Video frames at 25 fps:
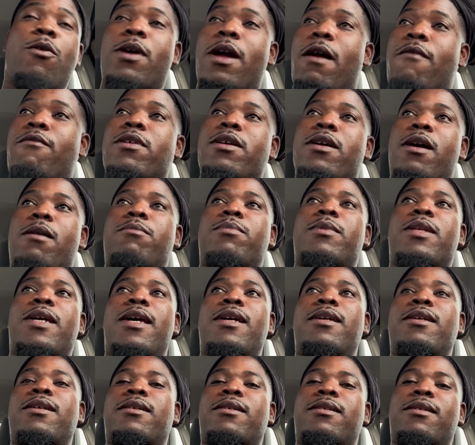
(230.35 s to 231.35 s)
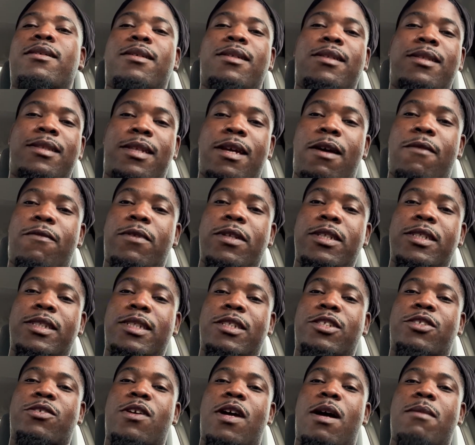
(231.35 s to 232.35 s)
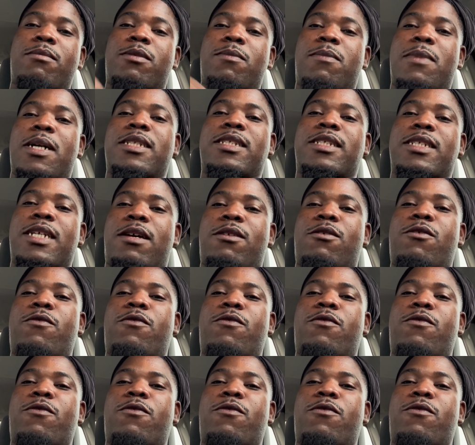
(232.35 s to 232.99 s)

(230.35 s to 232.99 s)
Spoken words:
every update, definitely subscribe to my channel.